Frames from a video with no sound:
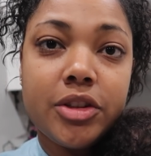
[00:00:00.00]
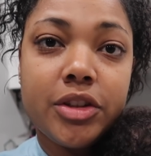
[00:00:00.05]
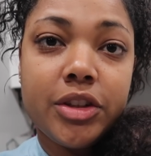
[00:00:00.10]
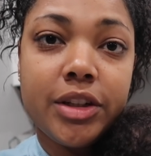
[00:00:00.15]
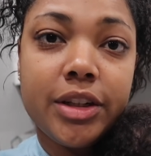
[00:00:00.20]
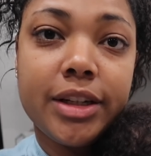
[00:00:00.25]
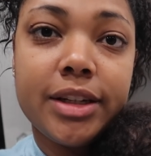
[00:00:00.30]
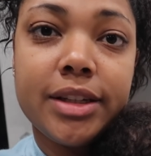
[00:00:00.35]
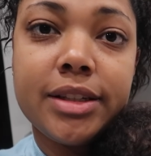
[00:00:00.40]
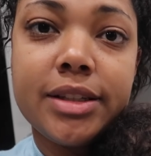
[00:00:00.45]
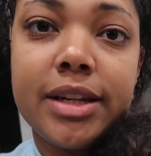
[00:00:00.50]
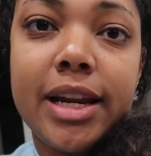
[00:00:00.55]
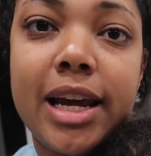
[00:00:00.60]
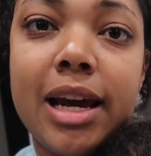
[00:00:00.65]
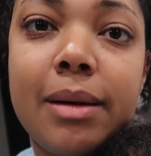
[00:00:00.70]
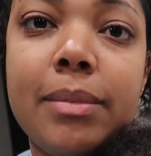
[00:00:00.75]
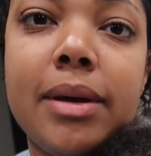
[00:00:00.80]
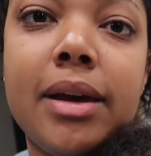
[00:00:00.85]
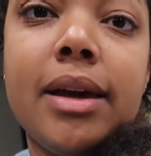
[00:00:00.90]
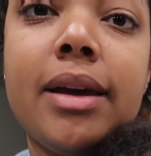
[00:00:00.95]
She is
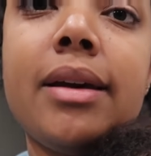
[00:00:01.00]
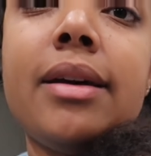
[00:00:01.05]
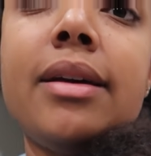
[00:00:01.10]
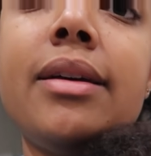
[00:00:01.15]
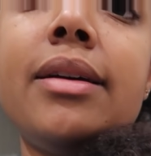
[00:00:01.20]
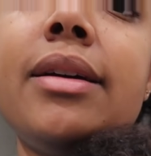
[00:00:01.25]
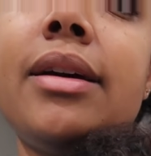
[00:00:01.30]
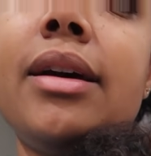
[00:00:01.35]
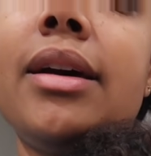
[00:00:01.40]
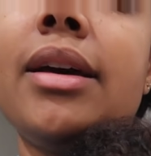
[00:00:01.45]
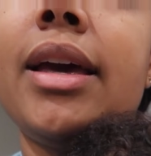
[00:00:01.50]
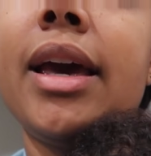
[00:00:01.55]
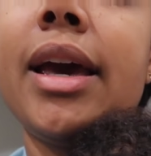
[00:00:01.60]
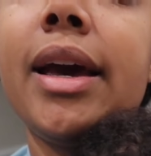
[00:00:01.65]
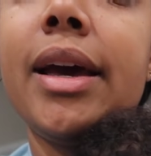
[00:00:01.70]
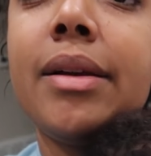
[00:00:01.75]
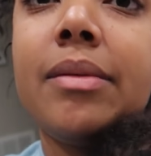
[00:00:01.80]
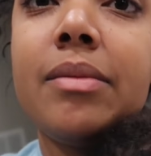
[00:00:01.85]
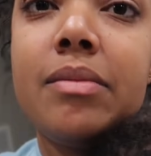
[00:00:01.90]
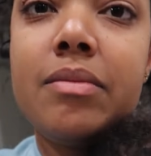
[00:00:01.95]
napping
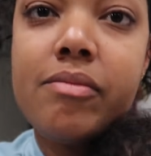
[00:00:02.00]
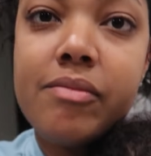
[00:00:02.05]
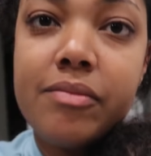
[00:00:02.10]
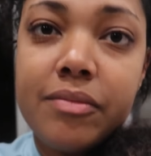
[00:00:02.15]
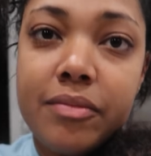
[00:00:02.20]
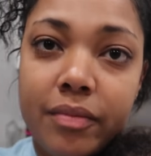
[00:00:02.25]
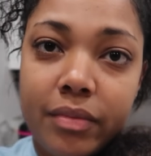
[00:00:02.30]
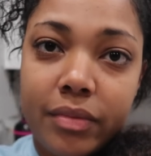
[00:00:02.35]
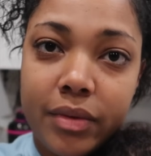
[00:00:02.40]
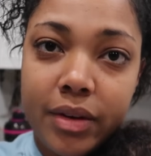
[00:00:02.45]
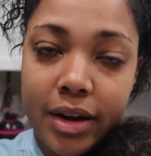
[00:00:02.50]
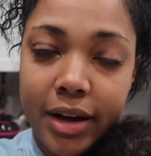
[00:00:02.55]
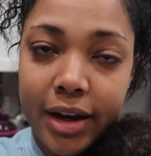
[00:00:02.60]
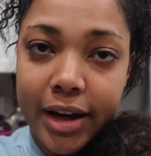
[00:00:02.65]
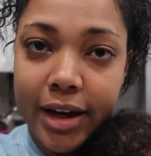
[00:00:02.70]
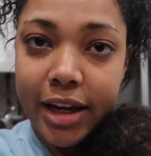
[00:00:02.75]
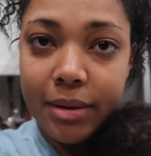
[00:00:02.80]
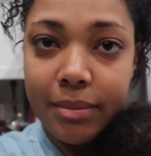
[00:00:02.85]
again. I